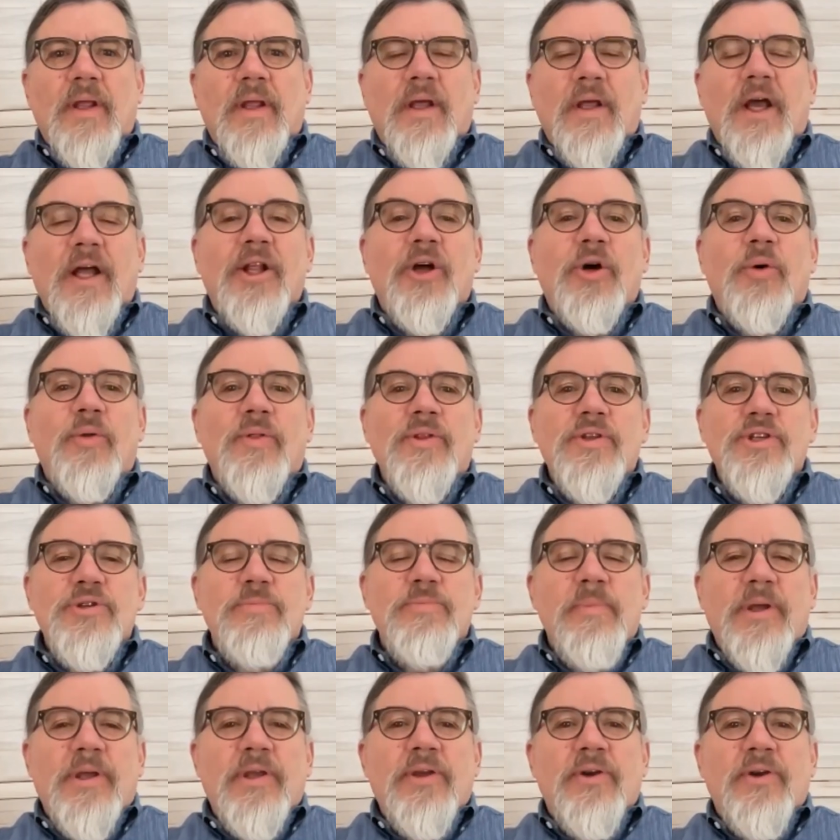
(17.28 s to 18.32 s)
Hello, this is
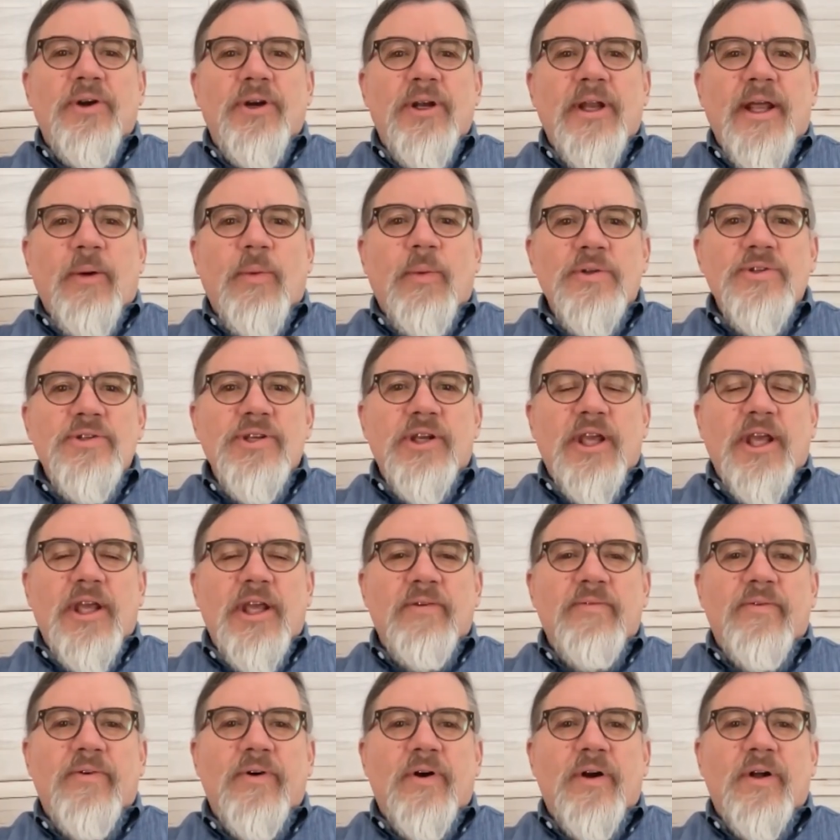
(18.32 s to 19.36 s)
Mickey Urdea once again
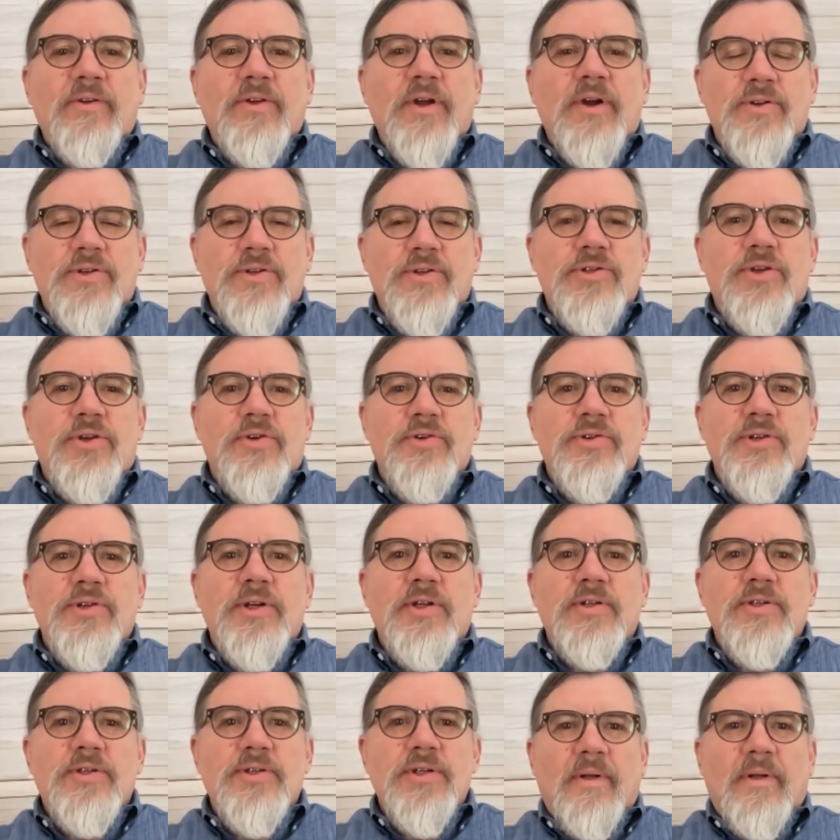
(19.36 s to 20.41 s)
for Alteris
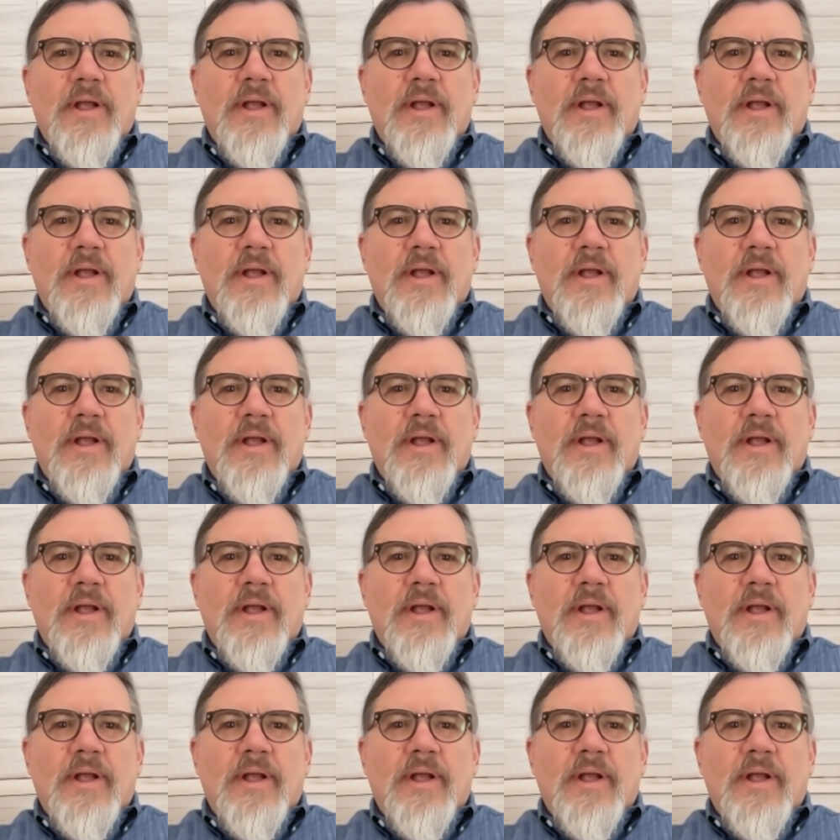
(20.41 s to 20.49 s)
Associates,